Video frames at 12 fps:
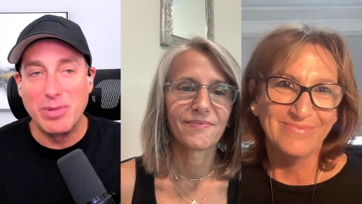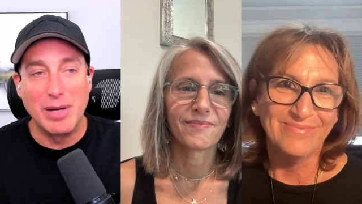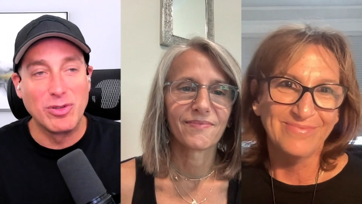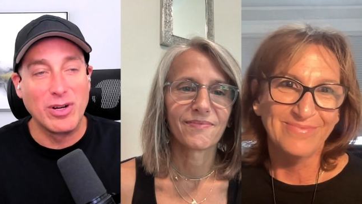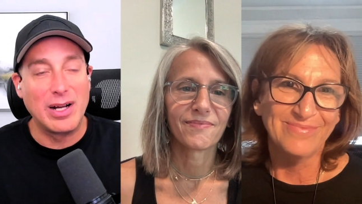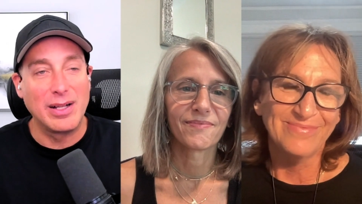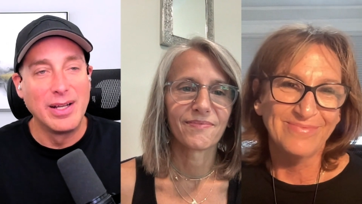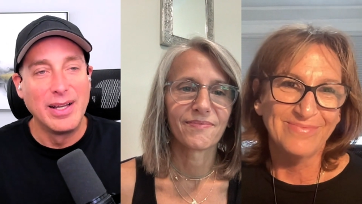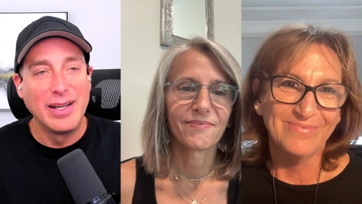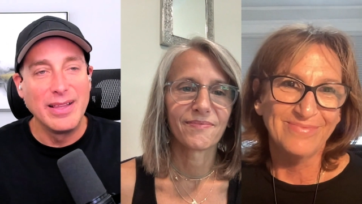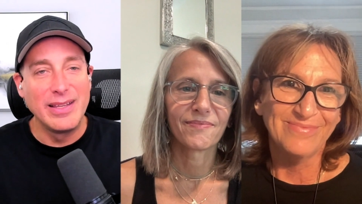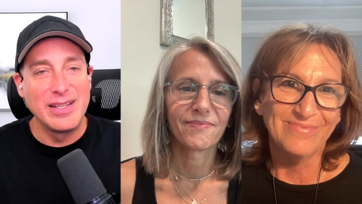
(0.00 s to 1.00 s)
Speaker 1: Pub Crawl.
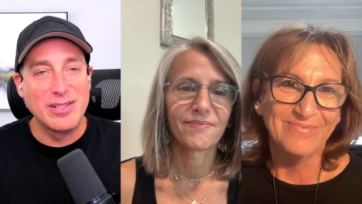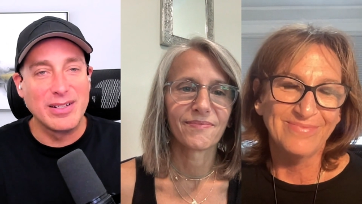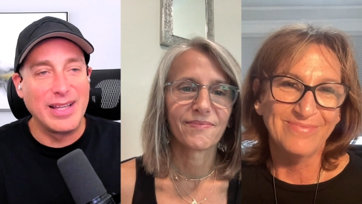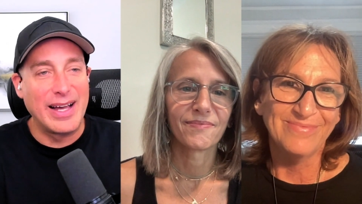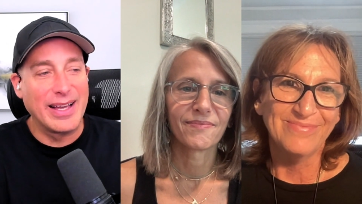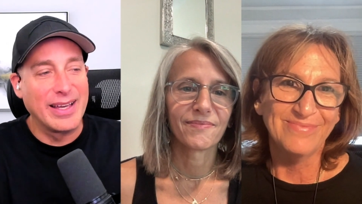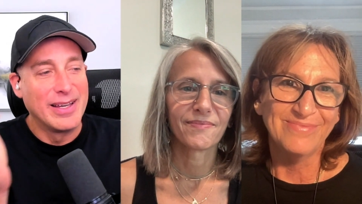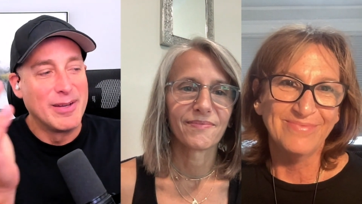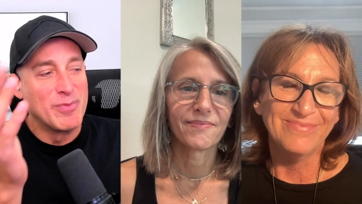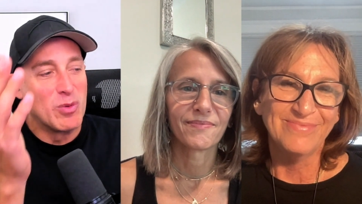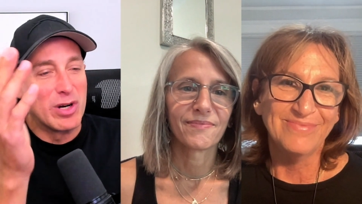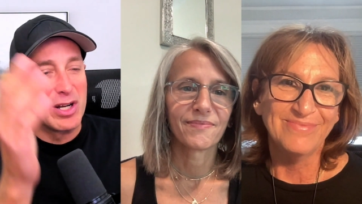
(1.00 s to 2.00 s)
These are like,
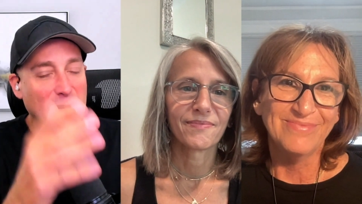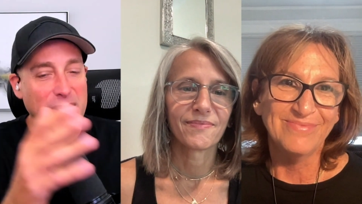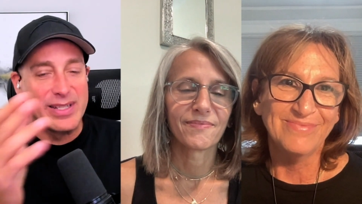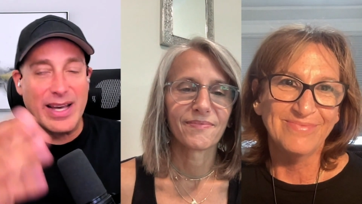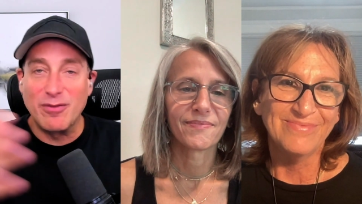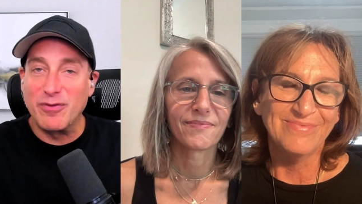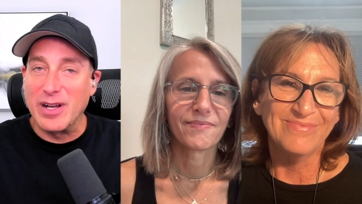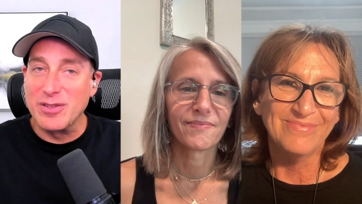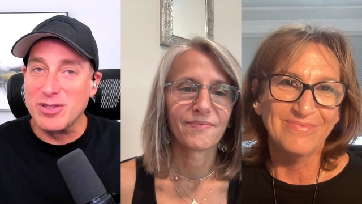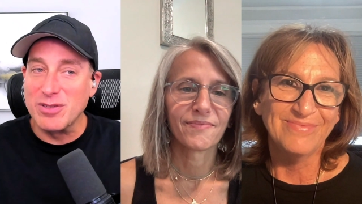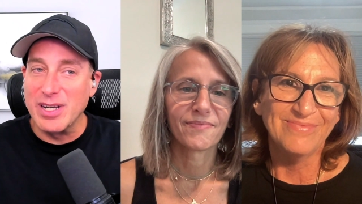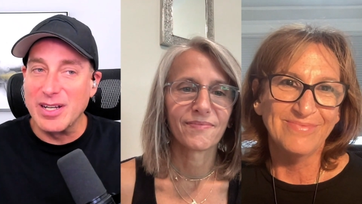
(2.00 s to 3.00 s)
we're going down Fun
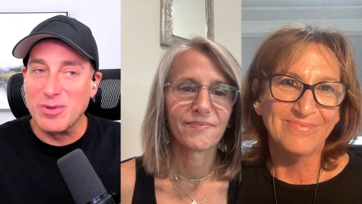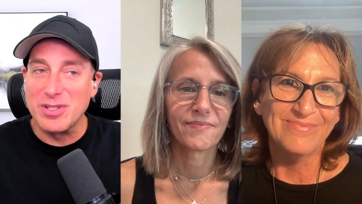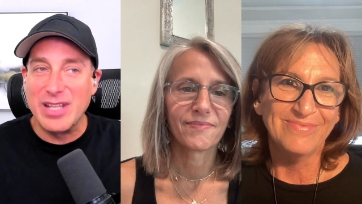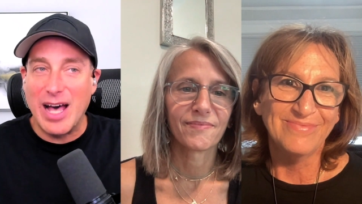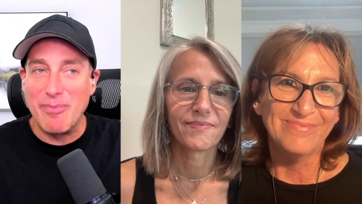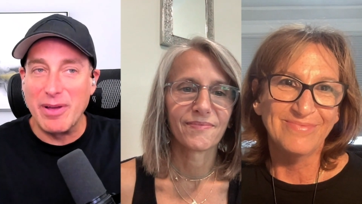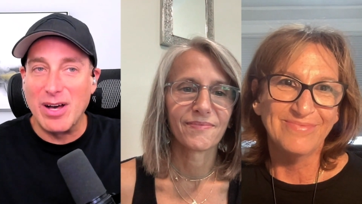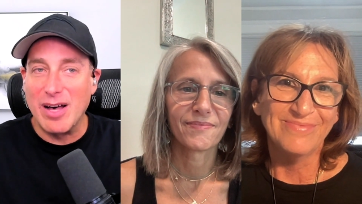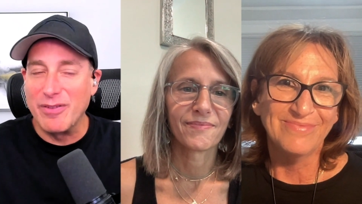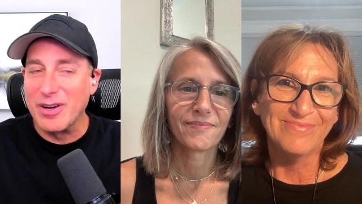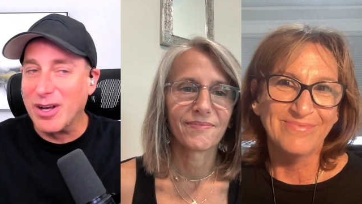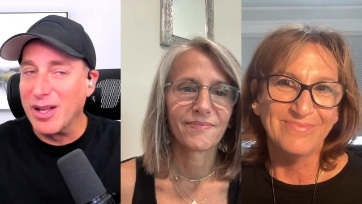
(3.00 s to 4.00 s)
Street and we're stopping
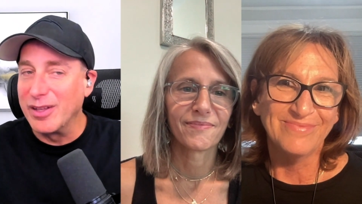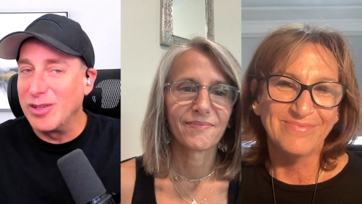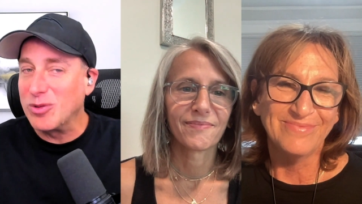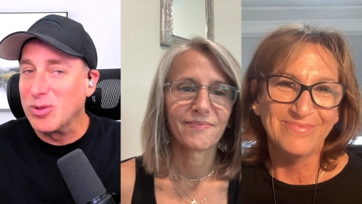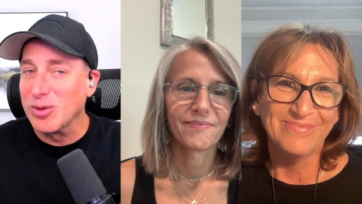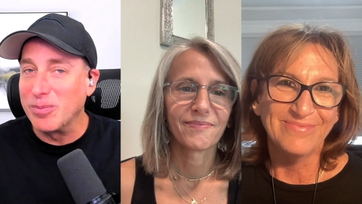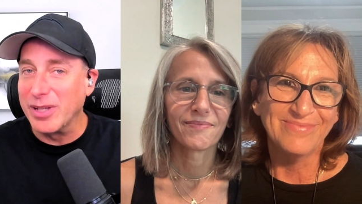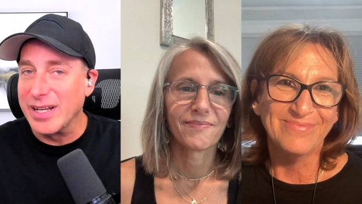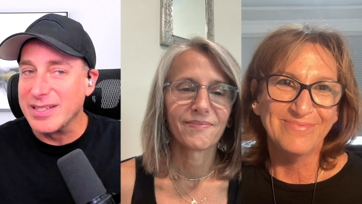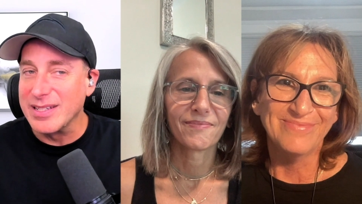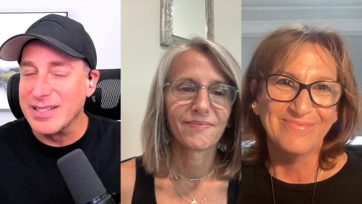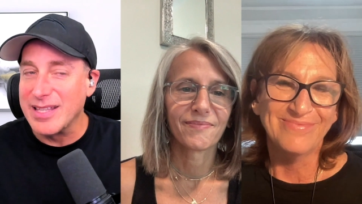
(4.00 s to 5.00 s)
off at all these cool
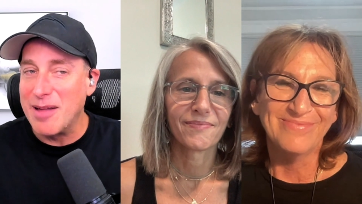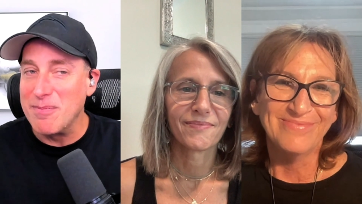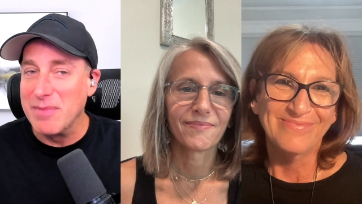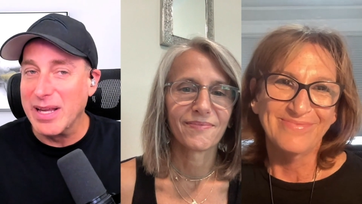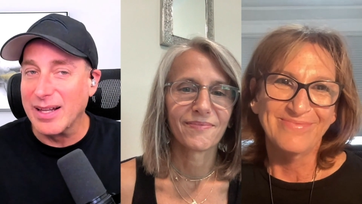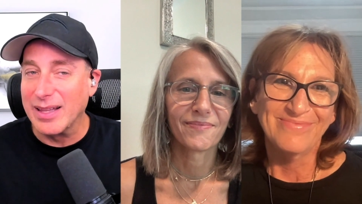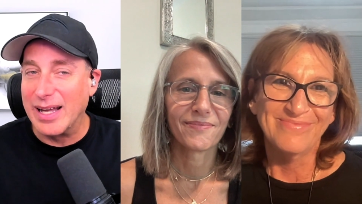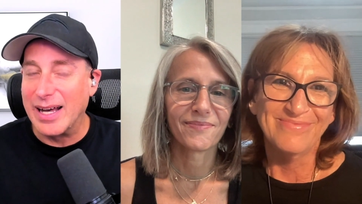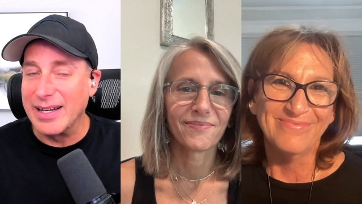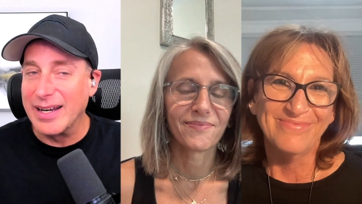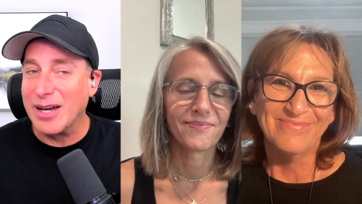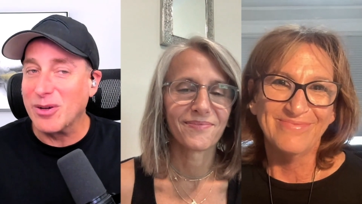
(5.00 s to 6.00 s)
places that mean a
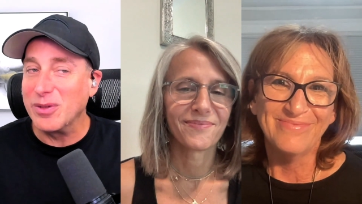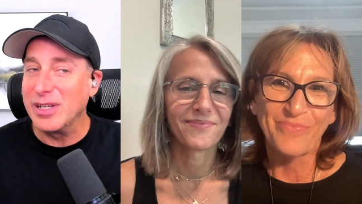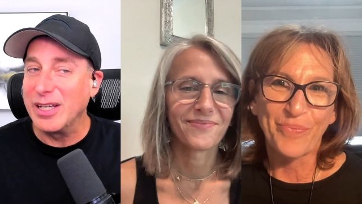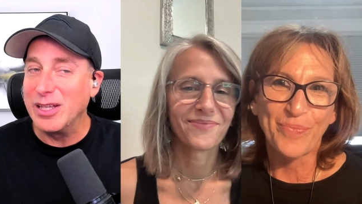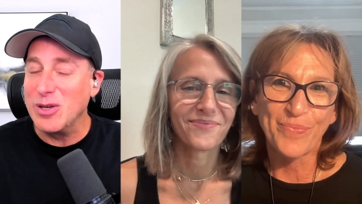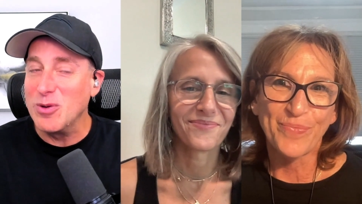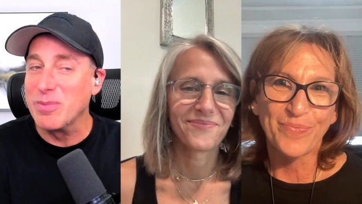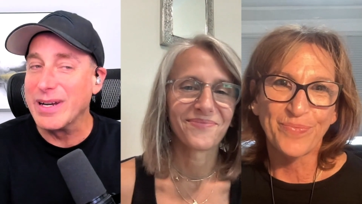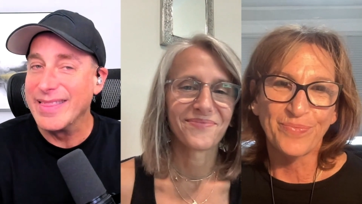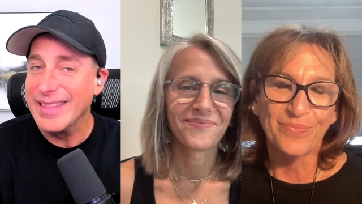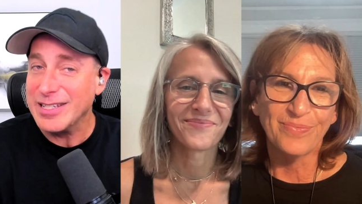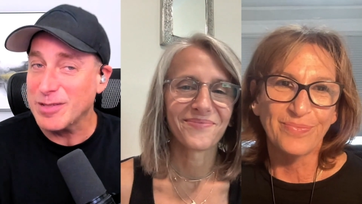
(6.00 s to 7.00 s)
lot, not only to you, but
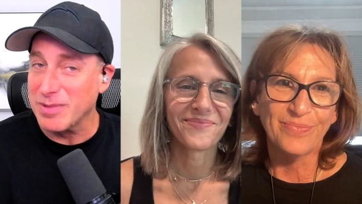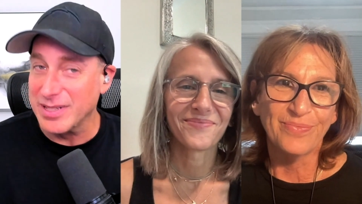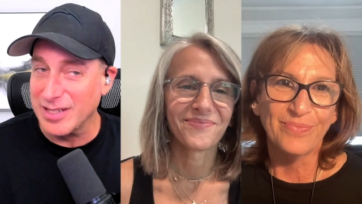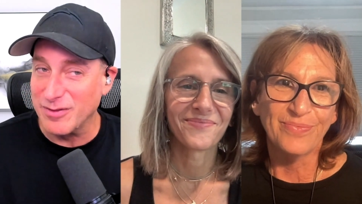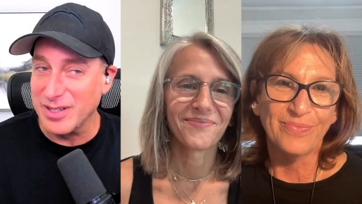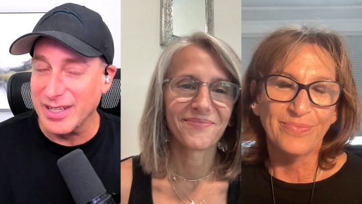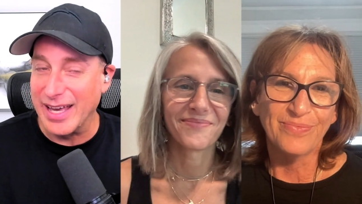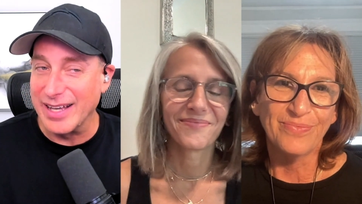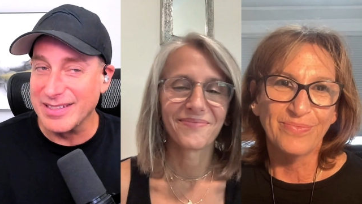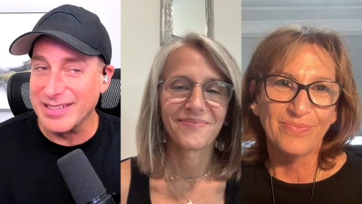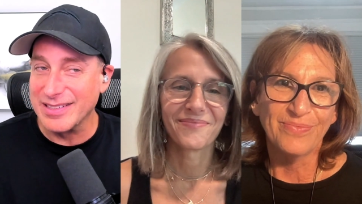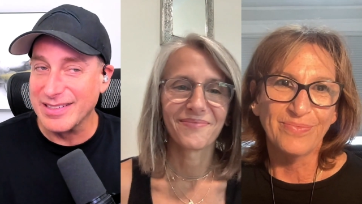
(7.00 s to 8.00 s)
in this specific
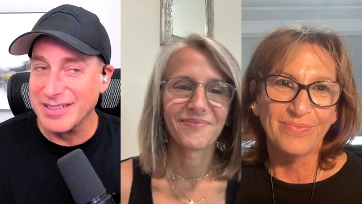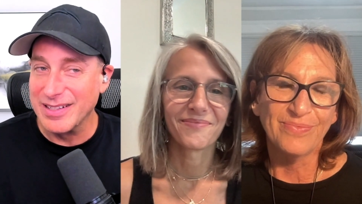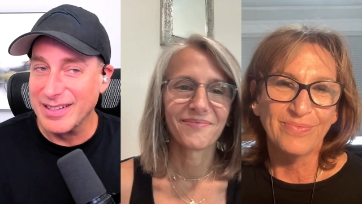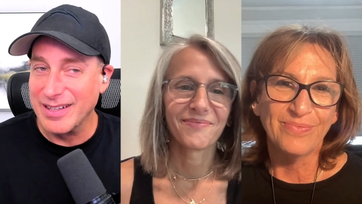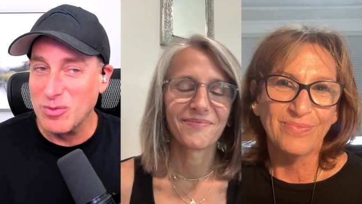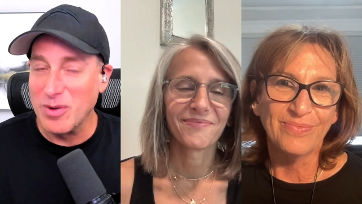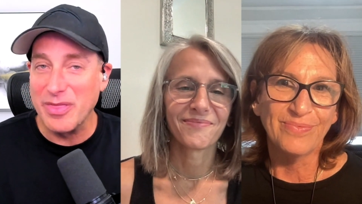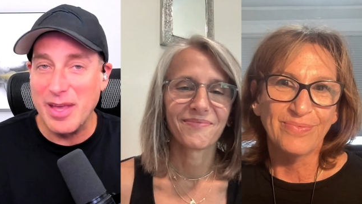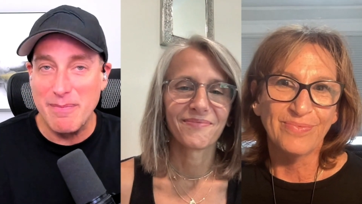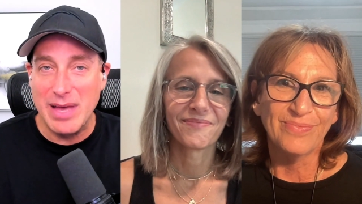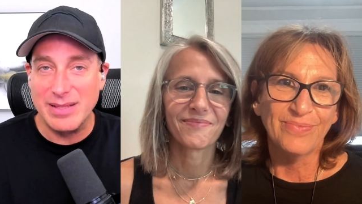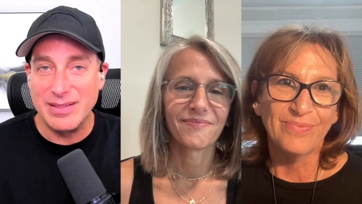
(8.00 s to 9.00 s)
case, what
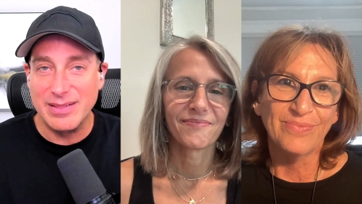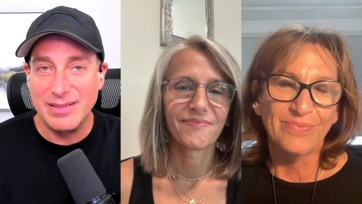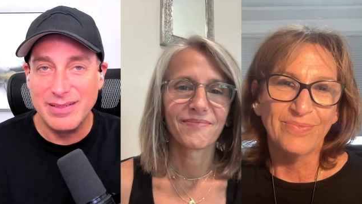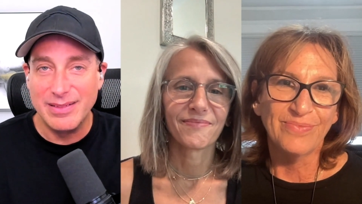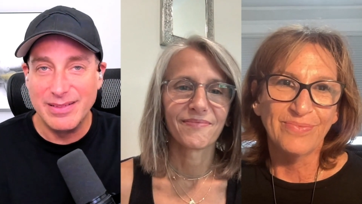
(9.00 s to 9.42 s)
they meant